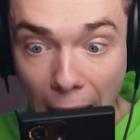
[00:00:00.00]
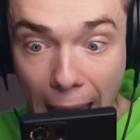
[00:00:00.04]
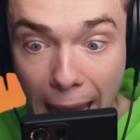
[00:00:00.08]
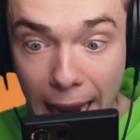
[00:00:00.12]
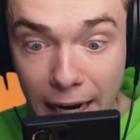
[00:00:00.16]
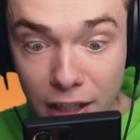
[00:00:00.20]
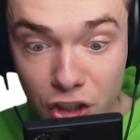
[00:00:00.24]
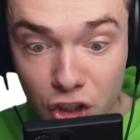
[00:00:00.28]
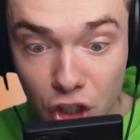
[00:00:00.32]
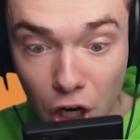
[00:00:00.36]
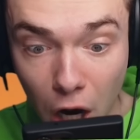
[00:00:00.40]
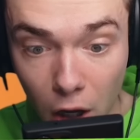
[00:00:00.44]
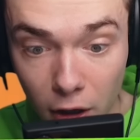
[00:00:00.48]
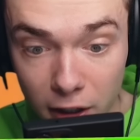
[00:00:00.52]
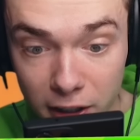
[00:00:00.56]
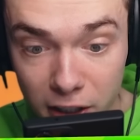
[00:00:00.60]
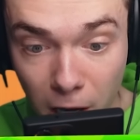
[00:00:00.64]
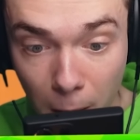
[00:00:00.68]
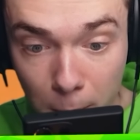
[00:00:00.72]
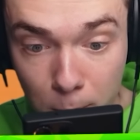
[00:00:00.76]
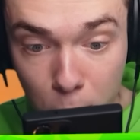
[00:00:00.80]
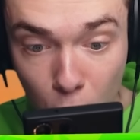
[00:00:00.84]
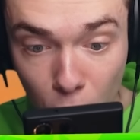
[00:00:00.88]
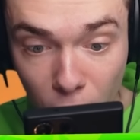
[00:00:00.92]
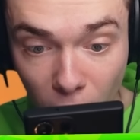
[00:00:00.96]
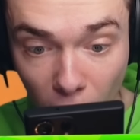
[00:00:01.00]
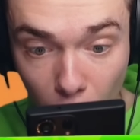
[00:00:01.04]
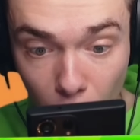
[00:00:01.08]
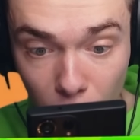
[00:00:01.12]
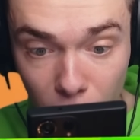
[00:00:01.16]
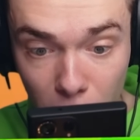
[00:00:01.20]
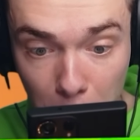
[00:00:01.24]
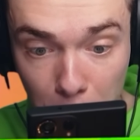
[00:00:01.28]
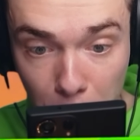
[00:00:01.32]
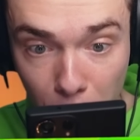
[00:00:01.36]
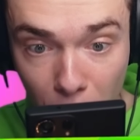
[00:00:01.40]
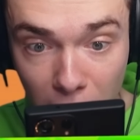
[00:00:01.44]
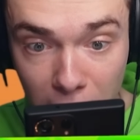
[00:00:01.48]
agile. It can move all over
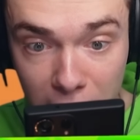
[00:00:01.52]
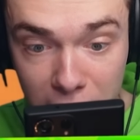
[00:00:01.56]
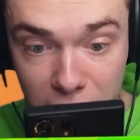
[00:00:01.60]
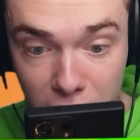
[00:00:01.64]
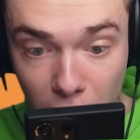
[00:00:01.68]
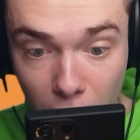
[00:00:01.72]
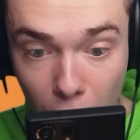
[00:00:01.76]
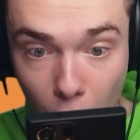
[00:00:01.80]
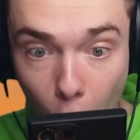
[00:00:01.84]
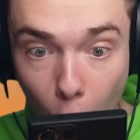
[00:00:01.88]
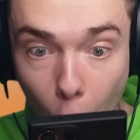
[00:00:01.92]
the place.